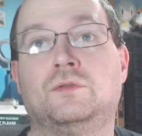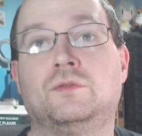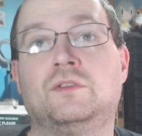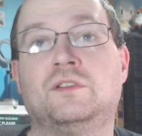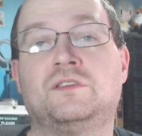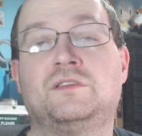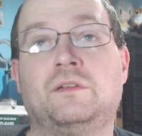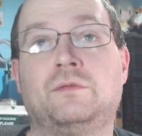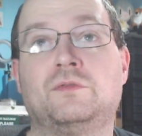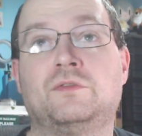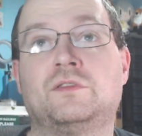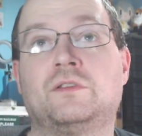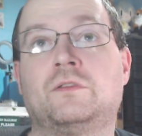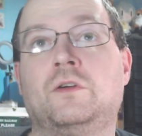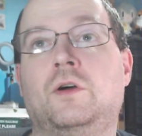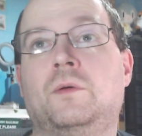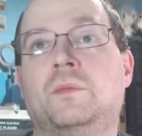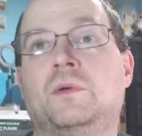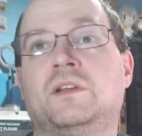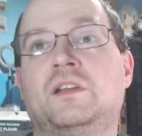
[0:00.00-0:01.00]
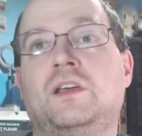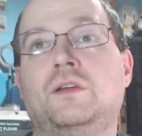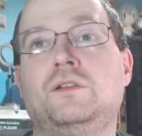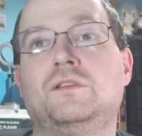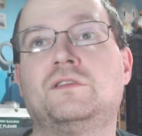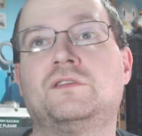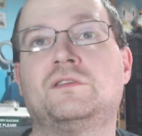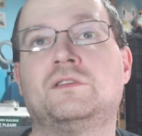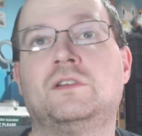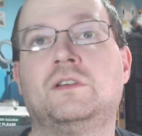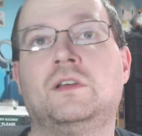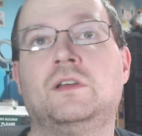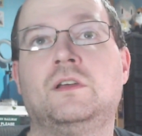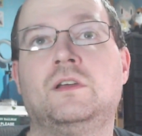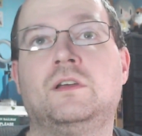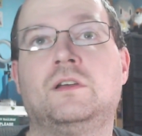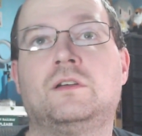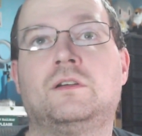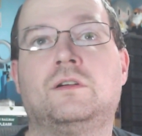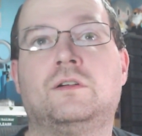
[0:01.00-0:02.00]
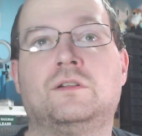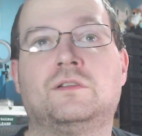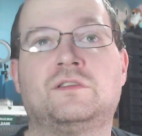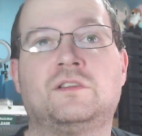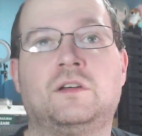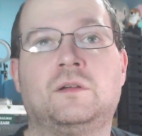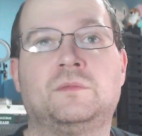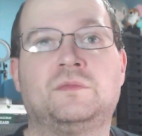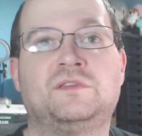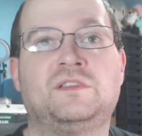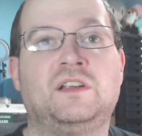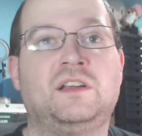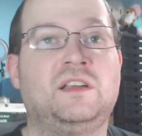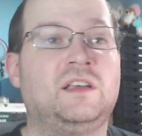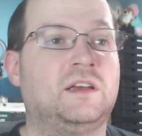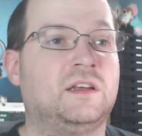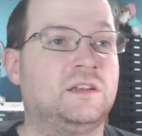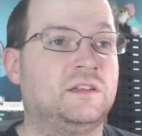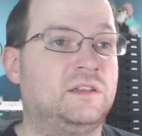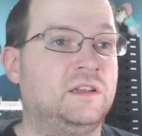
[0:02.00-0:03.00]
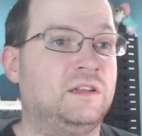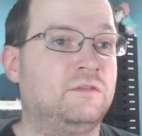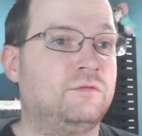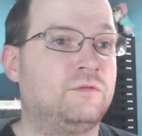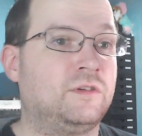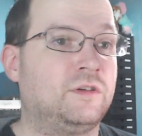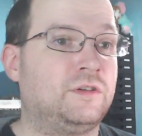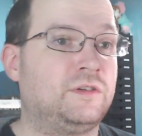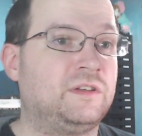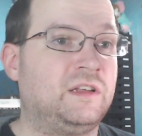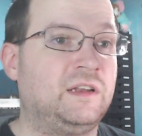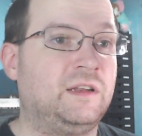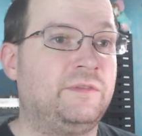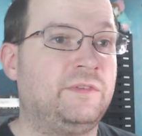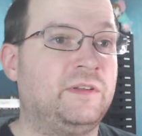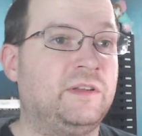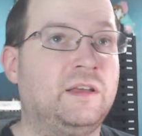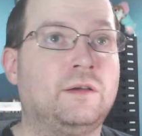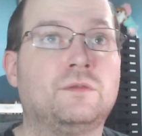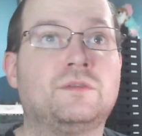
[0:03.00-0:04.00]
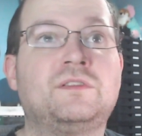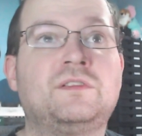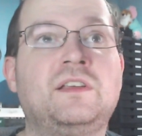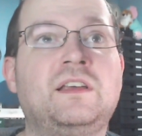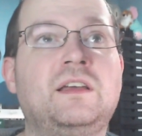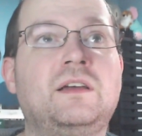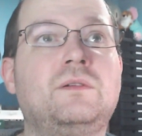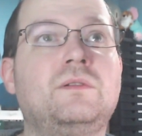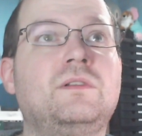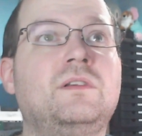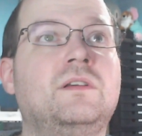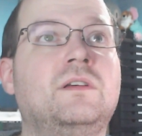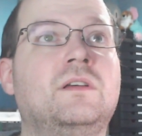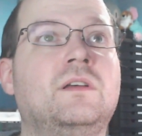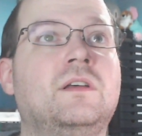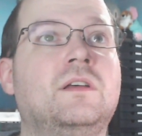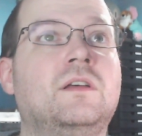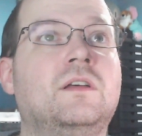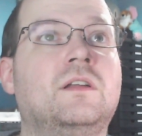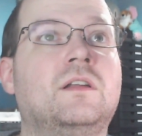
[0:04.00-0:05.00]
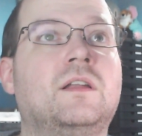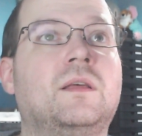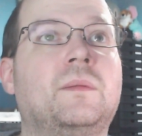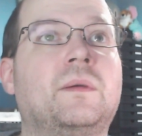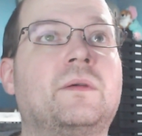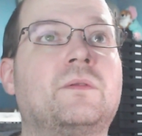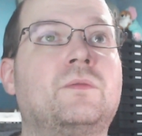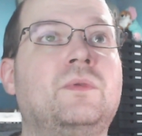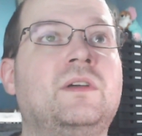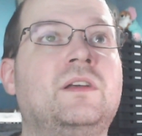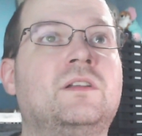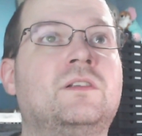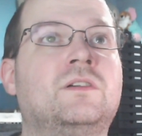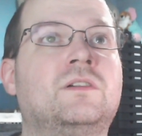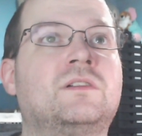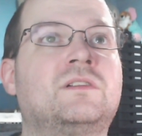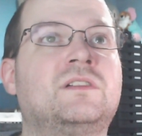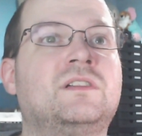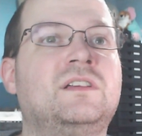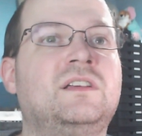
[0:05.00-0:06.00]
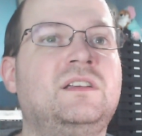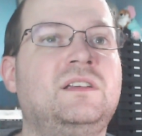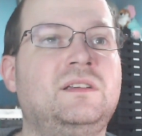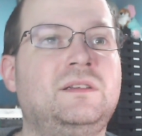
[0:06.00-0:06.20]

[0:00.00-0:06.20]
all the stuff that I got on my notes, because I'm silly and didn't write anything else down. Let me have a quick look.